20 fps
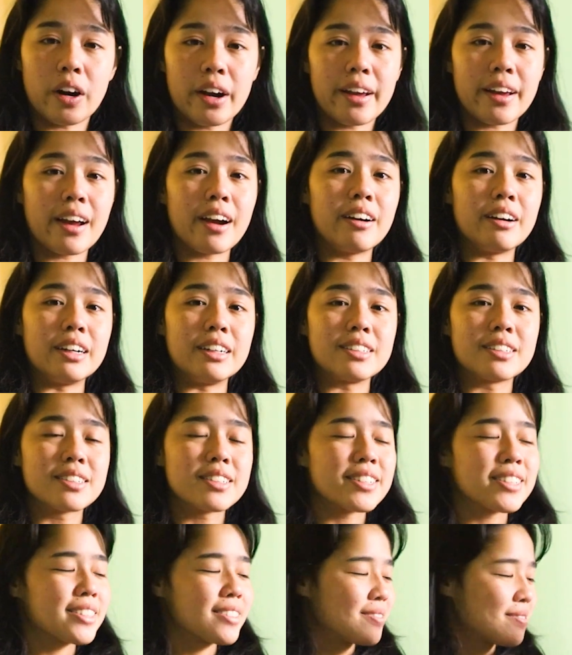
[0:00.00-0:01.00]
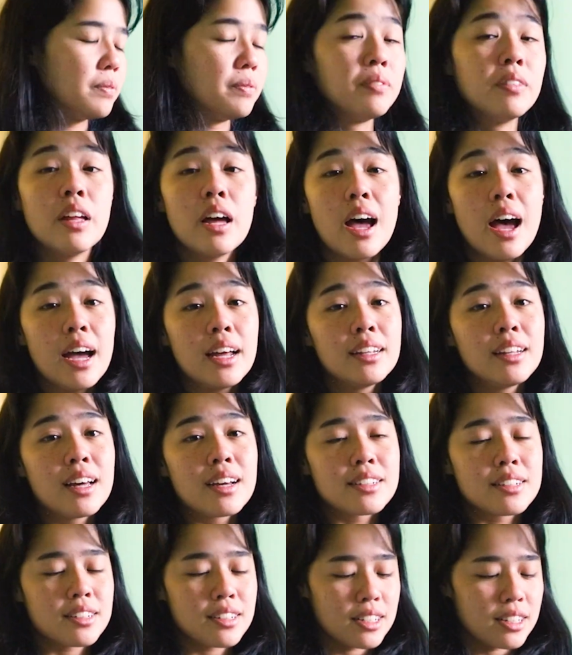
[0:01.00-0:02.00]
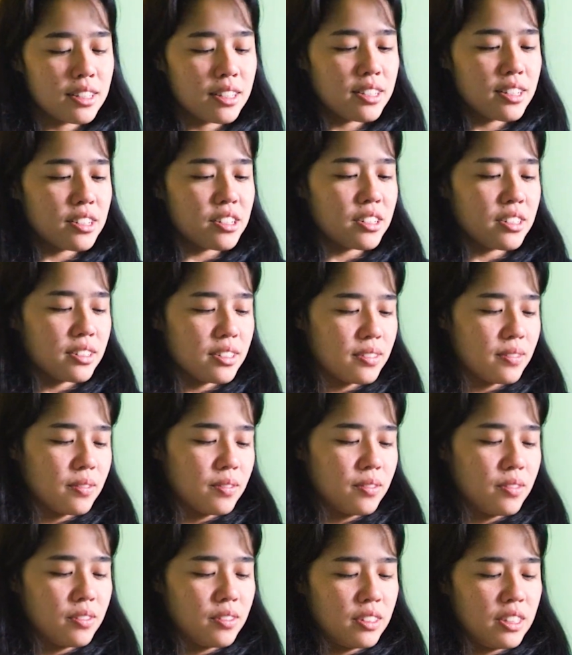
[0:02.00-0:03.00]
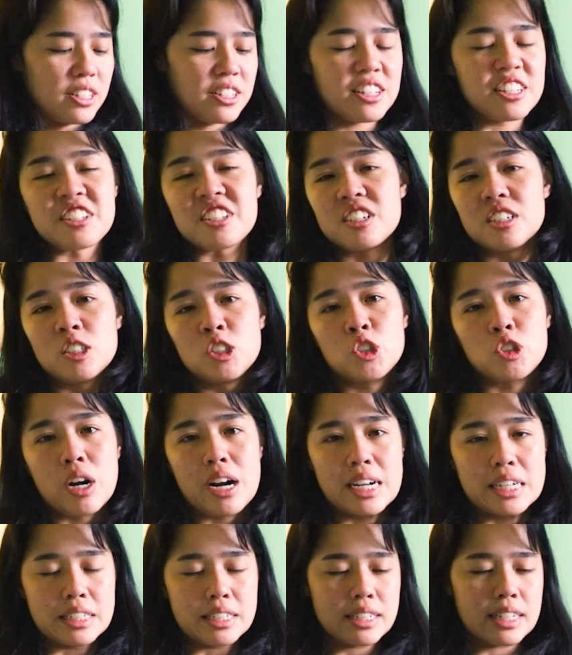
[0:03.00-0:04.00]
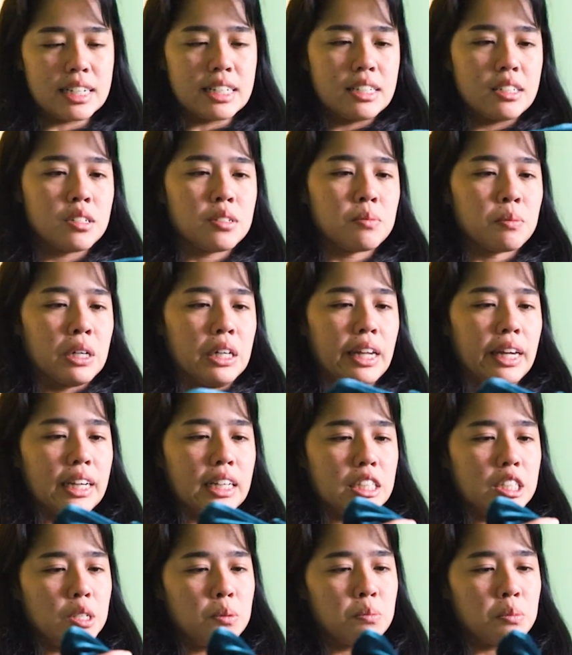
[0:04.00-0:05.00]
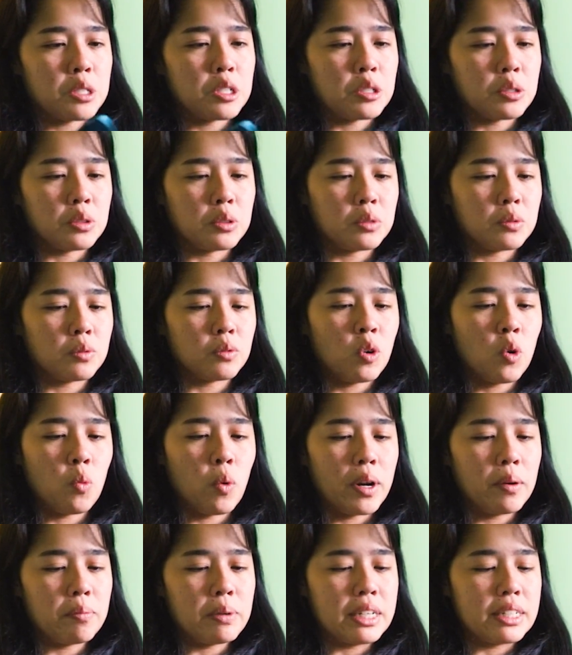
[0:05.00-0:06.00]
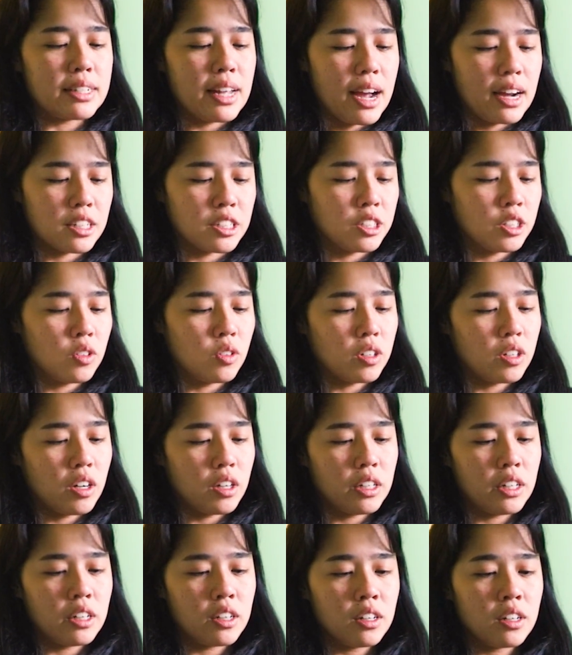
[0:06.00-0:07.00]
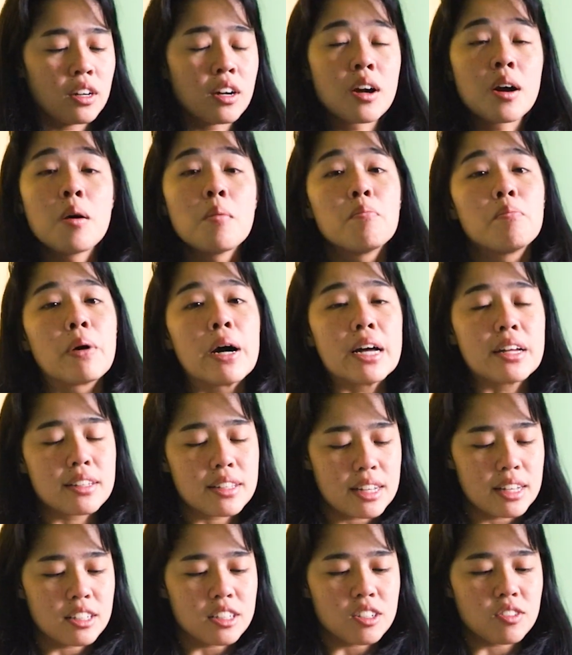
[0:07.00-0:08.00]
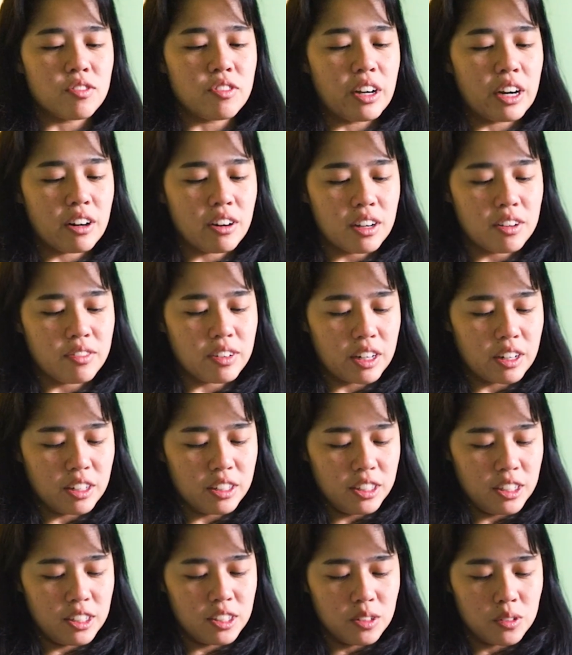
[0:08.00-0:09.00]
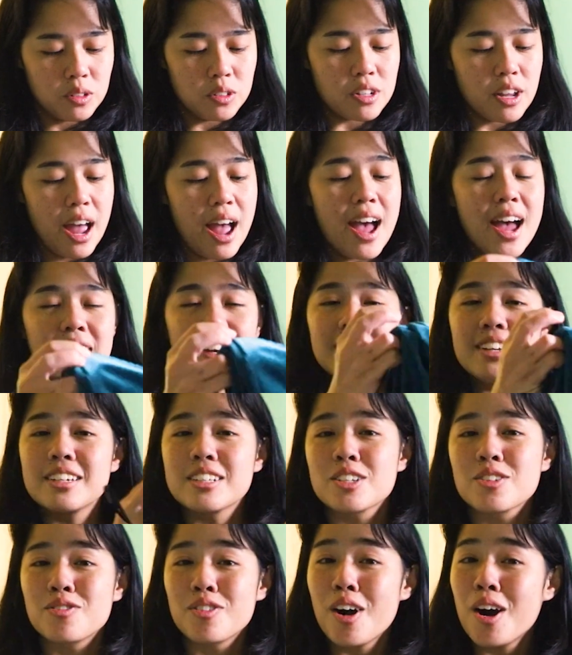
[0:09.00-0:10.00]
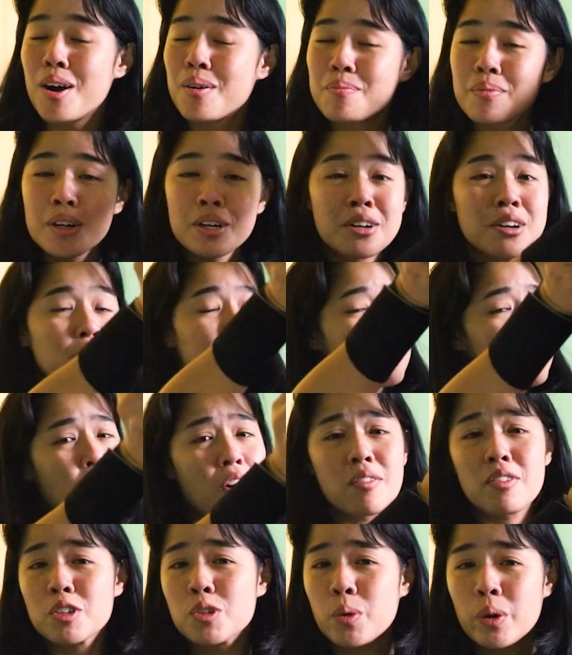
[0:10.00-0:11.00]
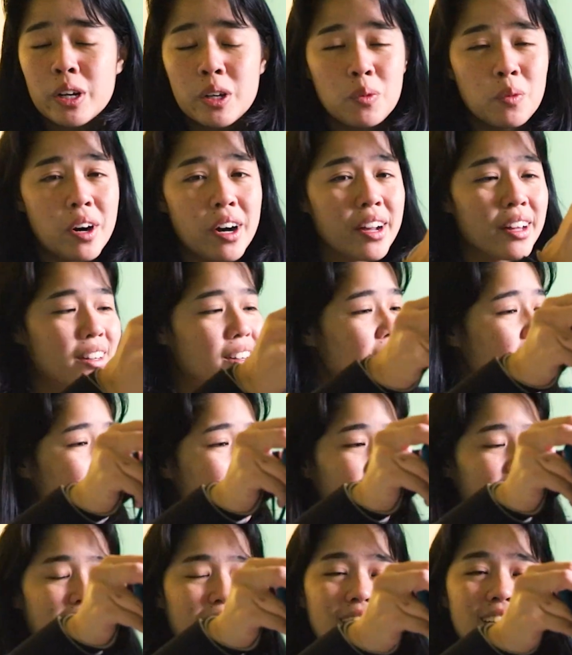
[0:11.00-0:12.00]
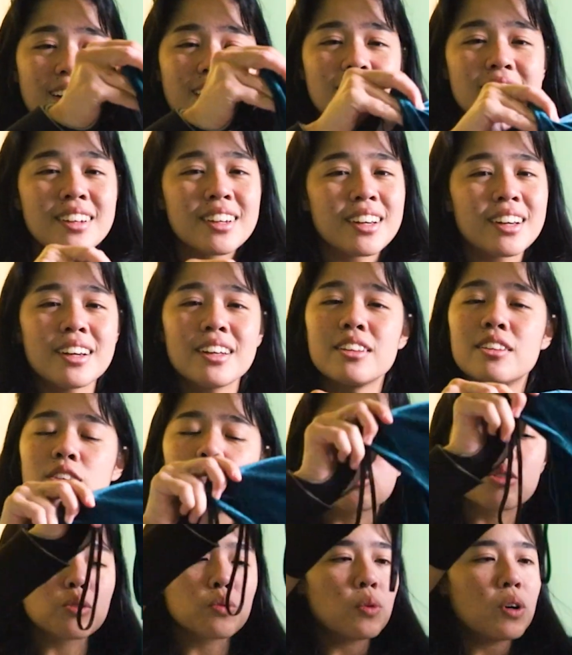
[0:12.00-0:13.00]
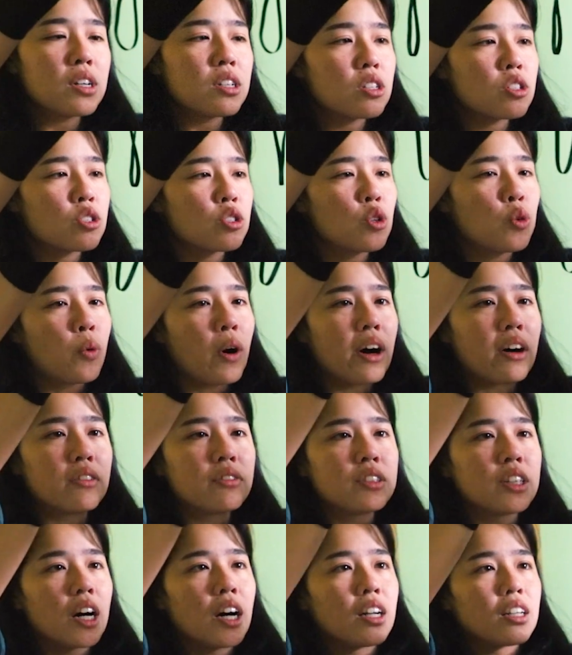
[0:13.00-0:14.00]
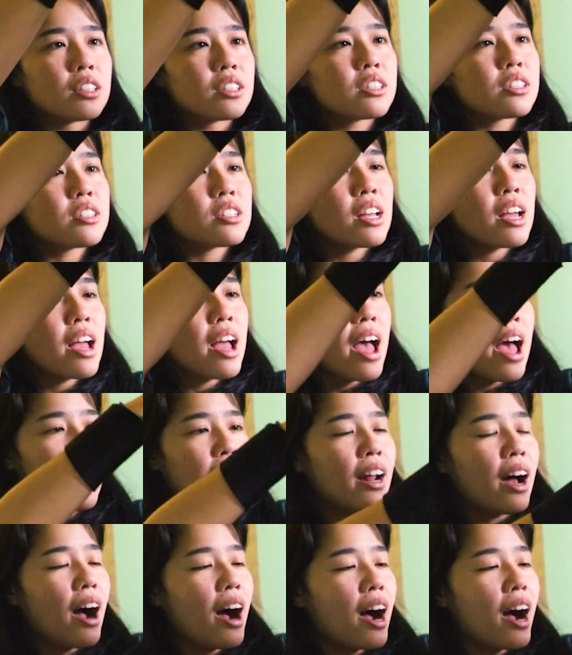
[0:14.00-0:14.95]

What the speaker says: running errands. And lastly, this isn't a dress, it's more like a jumpsuit one-piece action going on here, but it's very, very cute, and it's from Forever 21, haha. This was $12, and